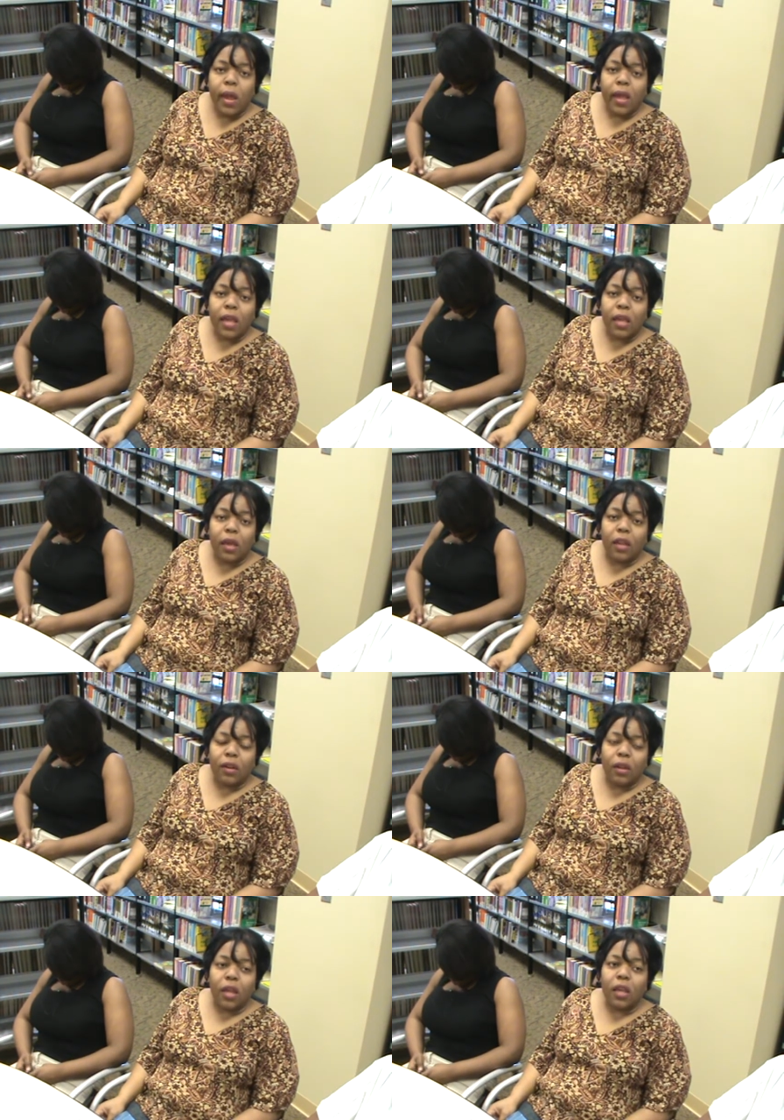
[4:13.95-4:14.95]
And he,
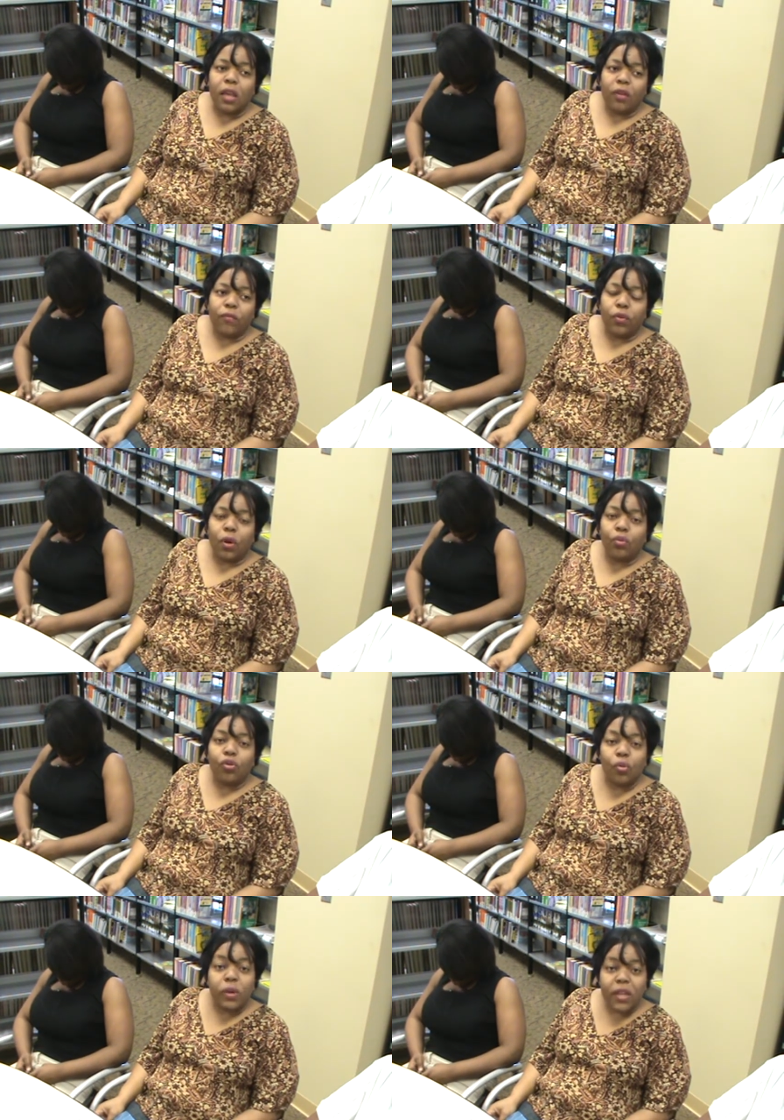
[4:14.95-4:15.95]
and if you don't
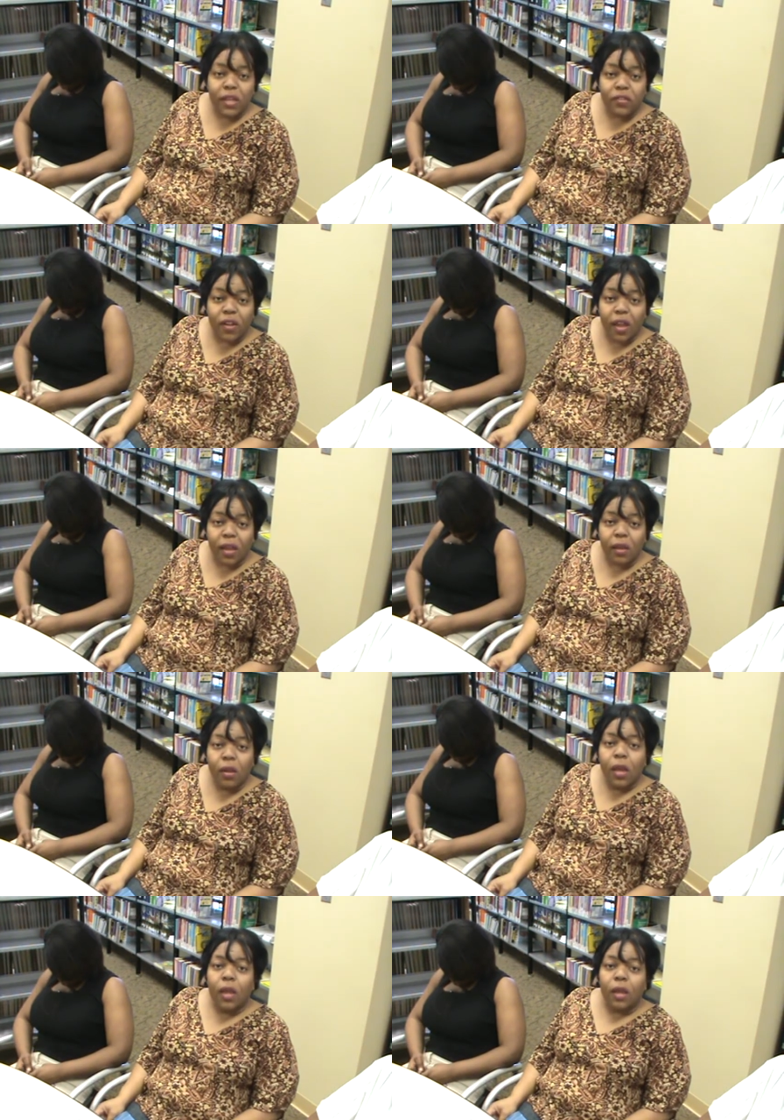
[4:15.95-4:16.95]
do what he's saying,
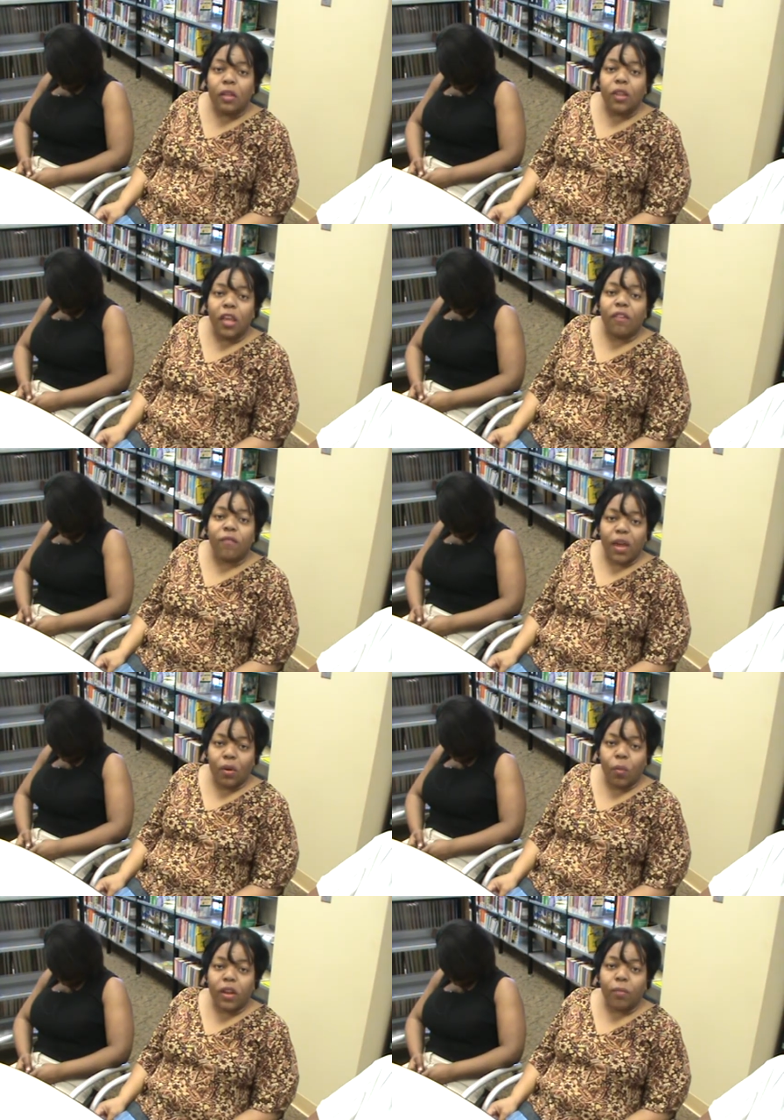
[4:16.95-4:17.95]
he'll
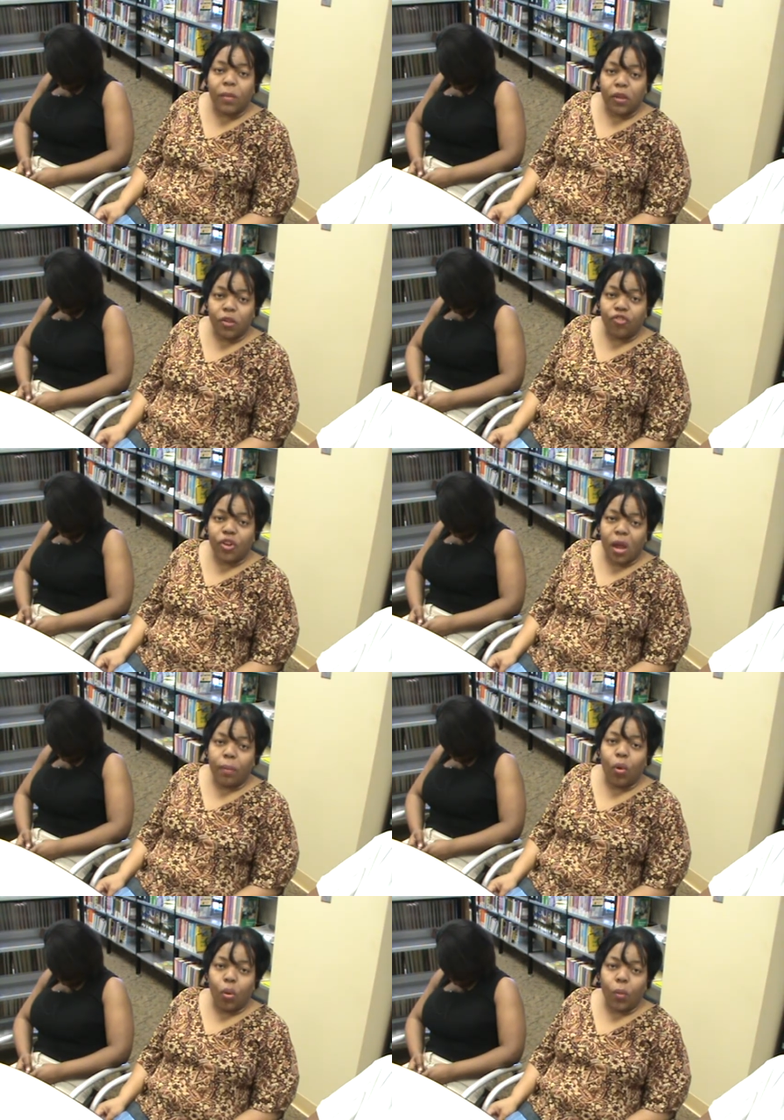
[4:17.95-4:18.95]
find a way to make your
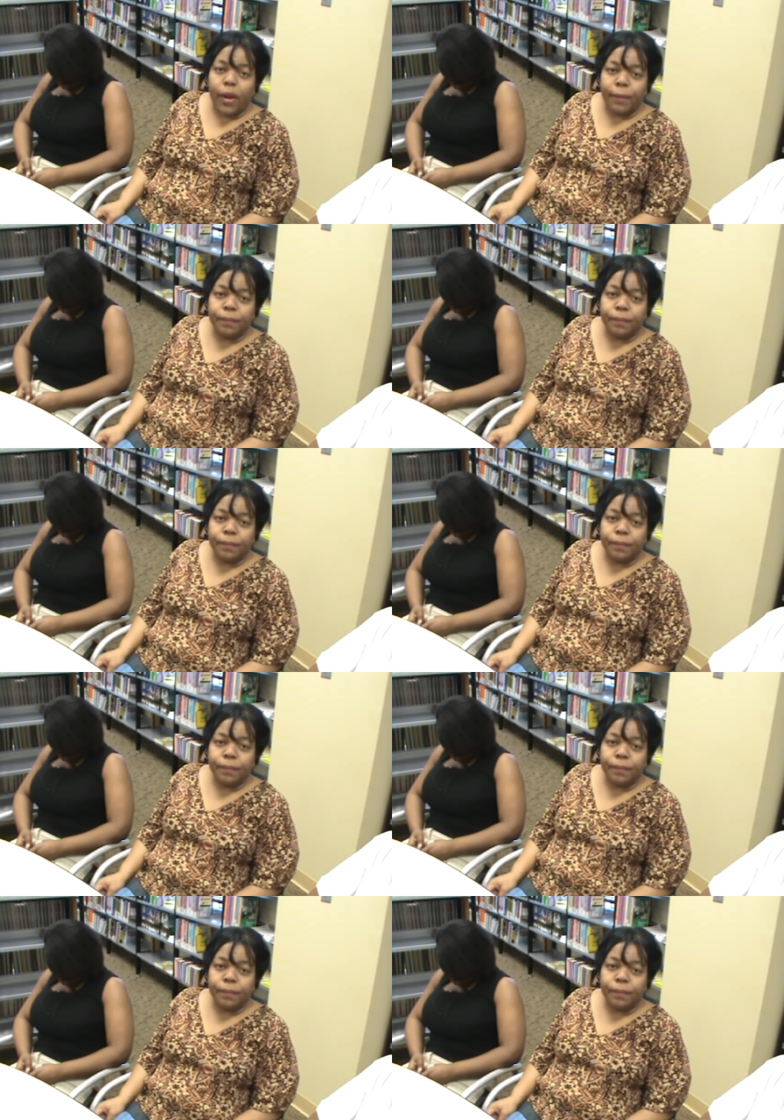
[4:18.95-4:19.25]
job go away.